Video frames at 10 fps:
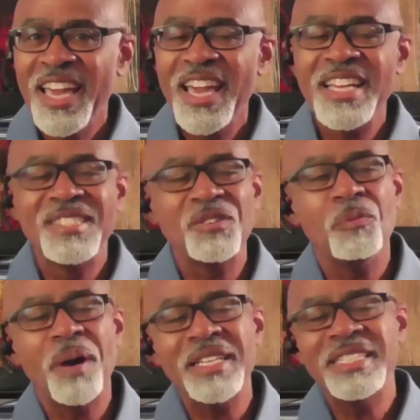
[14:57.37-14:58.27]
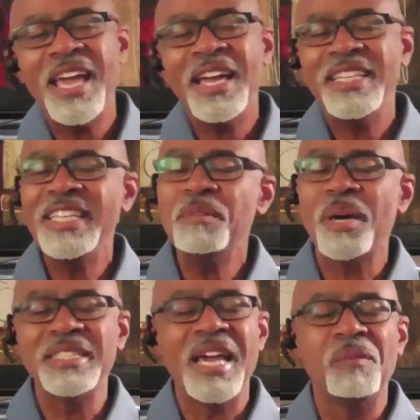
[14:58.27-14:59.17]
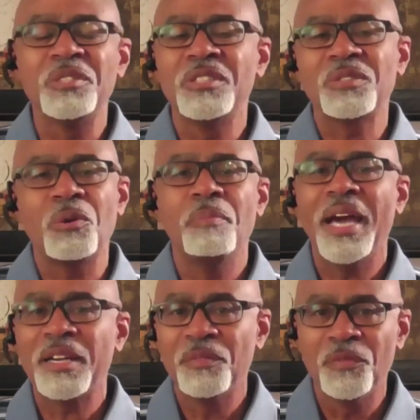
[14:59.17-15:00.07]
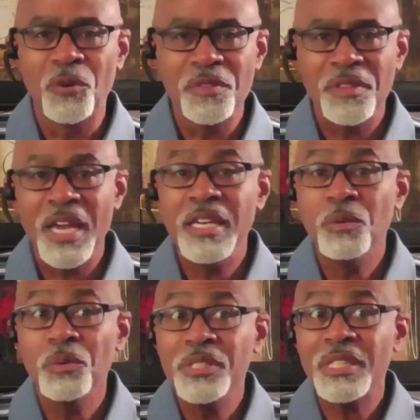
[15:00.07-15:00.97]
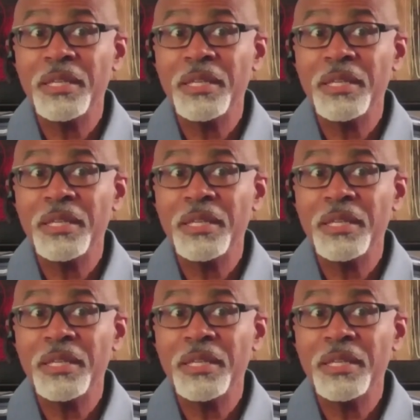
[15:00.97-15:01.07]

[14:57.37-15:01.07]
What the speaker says: And so he and my dad would just go back and forth. And it was like